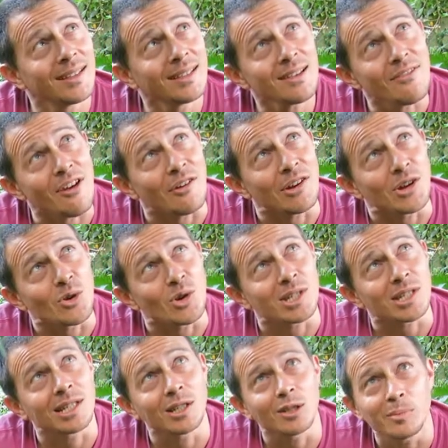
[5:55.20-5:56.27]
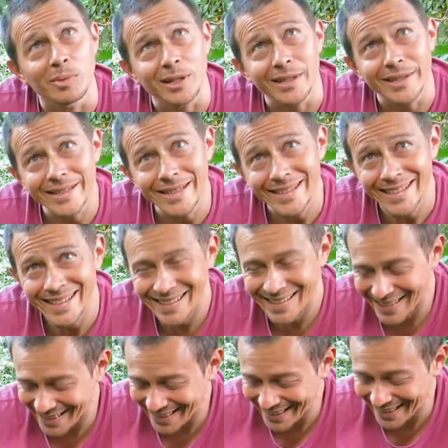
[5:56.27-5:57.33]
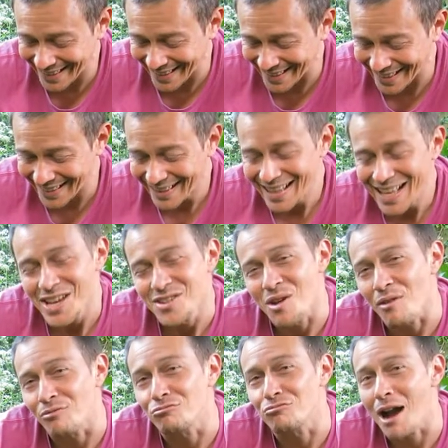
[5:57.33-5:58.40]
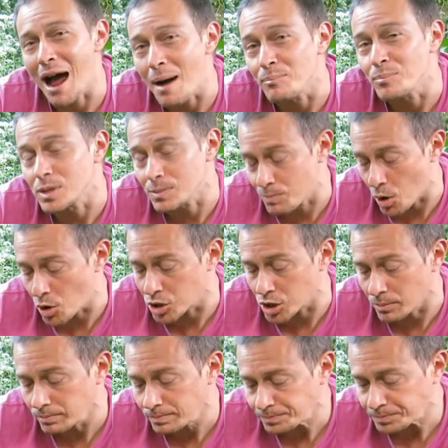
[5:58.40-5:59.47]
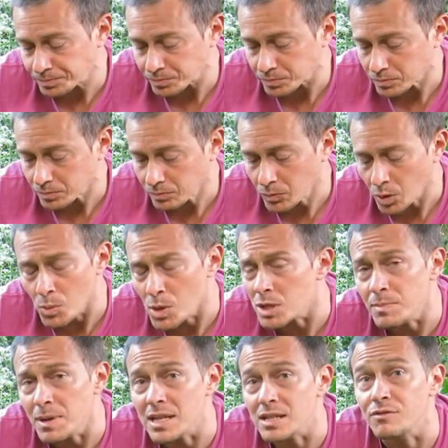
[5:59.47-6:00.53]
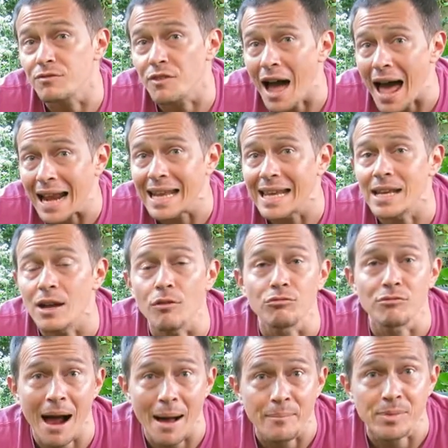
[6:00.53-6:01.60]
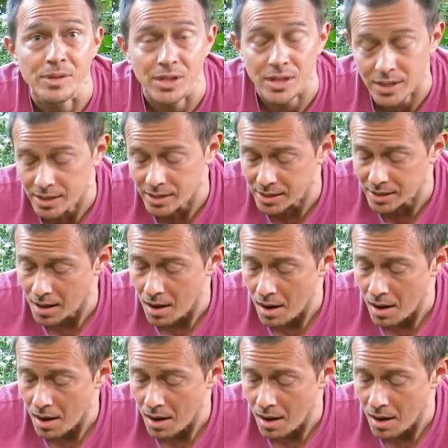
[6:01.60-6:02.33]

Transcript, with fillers: a very noisy little bird. You have Ramsbottom, which means Valley of Ramsons.